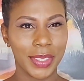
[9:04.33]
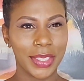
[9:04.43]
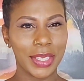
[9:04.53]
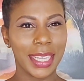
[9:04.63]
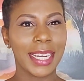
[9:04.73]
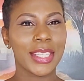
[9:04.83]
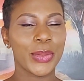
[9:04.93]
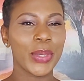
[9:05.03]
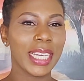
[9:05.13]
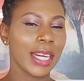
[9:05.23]
So guys,
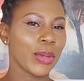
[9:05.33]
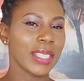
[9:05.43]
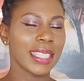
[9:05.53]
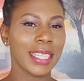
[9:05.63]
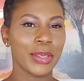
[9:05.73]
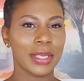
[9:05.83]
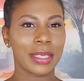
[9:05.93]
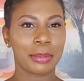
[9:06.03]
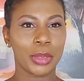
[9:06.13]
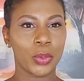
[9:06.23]
we are counting down to
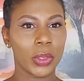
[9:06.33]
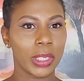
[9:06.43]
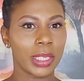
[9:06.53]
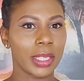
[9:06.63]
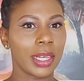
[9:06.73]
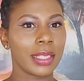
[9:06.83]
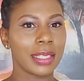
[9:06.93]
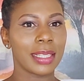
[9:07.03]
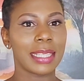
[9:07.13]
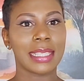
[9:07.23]
number 1
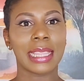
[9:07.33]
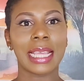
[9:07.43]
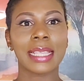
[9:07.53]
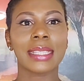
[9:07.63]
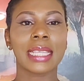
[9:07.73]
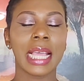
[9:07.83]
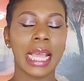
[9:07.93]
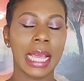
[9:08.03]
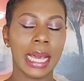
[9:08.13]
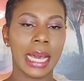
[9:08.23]
onto this list.
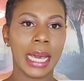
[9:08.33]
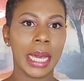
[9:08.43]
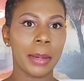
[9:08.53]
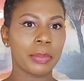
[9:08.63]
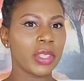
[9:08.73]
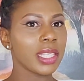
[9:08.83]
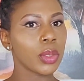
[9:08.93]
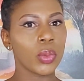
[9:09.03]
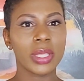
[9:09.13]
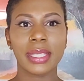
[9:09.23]

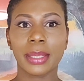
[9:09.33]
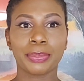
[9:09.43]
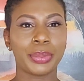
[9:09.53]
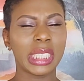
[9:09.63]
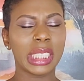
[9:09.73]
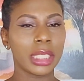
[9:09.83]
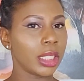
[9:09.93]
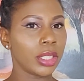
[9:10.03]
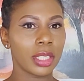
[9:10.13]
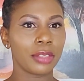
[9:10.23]
This one is a
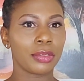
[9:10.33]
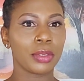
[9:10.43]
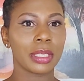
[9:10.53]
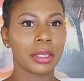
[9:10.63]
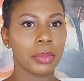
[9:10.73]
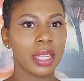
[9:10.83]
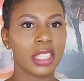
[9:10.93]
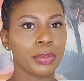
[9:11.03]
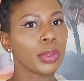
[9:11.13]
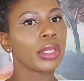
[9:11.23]
beautiful
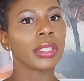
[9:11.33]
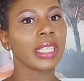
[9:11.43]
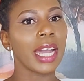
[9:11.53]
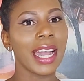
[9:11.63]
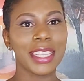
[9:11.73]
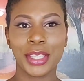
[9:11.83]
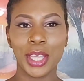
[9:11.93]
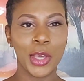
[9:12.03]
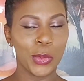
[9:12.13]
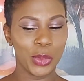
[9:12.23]
gourmand's paradise,
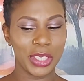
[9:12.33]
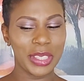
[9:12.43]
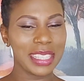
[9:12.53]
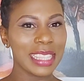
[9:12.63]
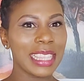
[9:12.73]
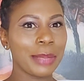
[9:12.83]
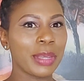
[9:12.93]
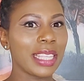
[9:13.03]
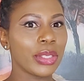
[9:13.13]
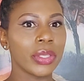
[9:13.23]
which doesn't leap
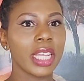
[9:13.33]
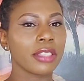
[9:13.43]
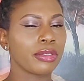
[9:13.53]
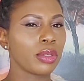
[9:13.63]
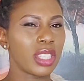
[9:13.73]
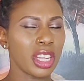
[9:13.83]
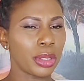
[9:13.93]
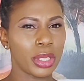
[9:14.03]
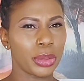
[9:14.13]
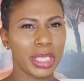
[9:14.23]
into that food
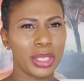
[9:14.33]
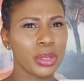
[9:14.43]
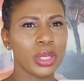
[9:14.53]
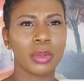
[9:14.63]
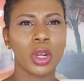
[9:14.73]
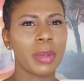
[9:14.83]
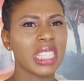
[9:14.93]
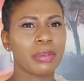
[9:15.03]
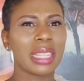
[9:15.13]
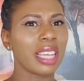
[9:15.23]
territory. You know, some
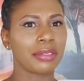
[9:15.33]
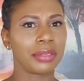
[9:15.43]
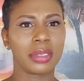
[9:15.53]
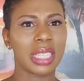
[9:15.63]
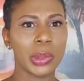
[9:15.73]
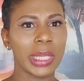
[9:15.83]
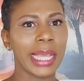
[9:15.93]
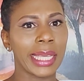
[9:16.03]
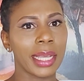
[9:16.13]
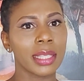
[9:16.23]
gourmands smell like food. I don't
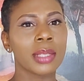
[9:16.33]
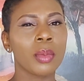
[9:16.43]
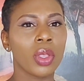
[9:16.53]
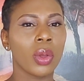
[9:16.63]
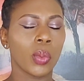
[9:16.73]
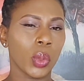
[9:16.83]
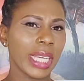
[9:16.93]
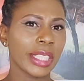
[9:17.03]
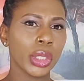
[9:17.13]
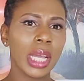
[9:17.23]
like it. What I
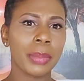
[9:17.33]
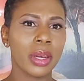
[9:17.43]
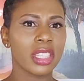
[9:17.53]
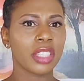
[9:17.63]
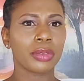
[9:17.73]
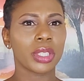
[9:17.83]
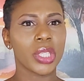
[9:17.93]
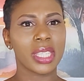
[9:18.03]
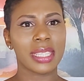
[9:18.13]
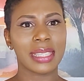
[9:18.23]
enjoy about this
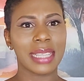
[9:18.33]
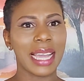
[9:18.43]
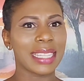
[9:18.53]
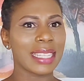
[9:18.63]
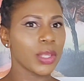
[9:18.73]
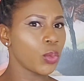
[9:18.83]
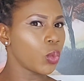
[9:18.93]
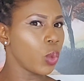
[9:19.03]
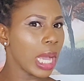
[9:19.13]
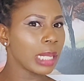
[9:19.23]
fragrance is that it is
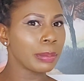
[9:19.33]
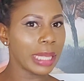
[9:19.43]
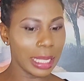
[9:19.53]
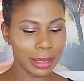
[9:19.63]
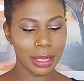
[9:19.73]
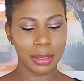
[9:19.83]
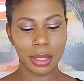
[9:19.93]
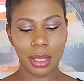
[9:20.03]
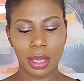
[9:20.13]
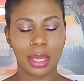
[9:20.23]
well blended,
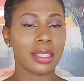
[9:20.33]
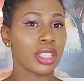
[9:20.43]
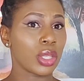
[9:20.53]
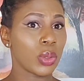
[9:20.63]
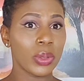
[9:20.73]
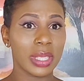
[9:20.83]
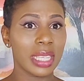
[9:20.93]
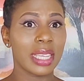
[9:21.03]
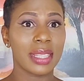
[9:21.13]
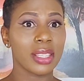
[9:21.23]
it is
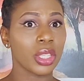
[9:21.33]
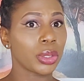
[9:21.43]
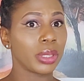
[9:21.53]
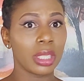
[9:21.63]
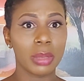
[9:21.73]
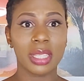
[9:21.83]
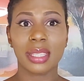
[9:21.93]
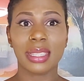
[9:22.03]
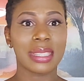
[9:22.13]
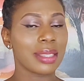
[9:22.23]
cozy, it is creamy, it
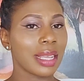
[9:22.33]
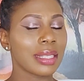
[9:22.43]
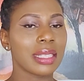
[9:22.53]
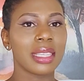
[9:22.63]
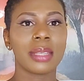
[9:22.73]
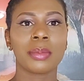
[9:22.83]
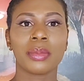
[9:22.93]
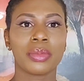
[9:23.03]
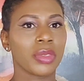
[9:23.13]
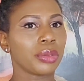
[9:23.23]
is nutty,
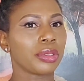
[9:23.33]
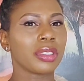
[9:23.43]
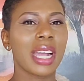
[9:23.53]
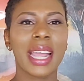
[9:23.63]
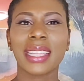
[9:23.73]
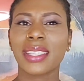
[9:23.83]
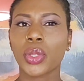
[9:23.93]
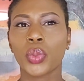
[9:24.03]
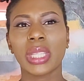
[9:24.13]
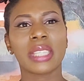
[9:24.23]
refined,
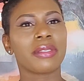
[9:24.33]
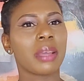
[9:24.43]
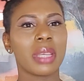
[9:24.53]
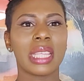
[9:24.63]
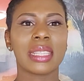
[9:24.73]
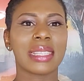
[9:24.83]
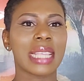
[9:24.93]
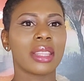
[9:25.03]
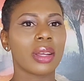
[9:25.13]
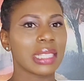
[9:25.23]
sweet, feminine, and
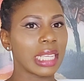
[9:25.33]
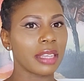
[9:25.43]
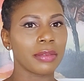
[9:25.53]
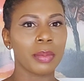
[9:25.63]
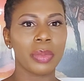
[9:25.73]
seductive.